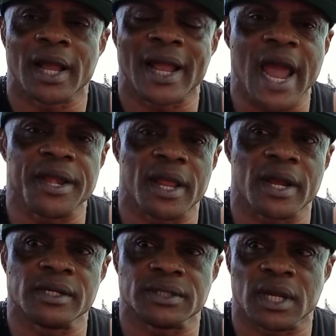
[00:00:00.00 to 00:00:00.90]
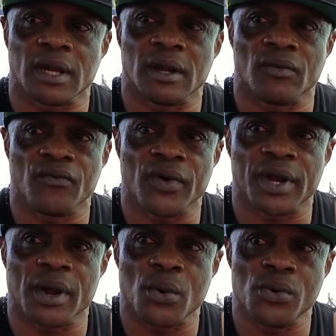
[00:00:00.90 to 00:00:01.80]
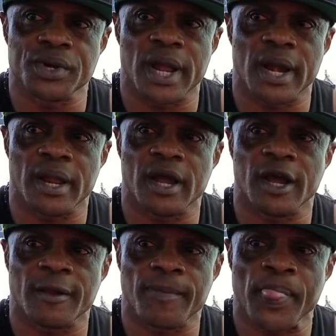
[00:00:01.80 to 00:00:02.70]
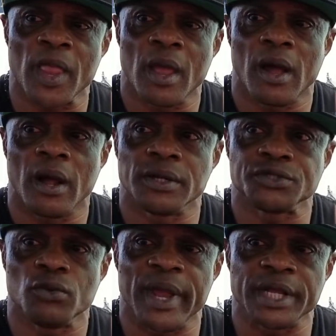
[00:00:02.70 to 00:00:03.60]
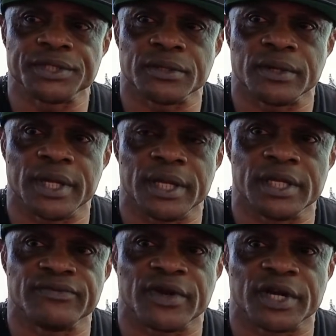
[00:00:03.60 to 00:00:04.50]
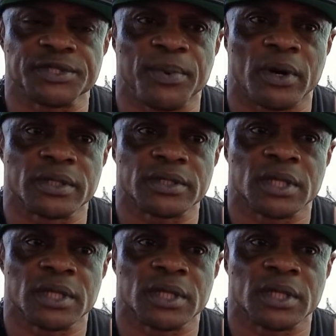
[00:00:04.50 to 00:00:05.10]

guidance, fatherhood, and also mentor in this very sport.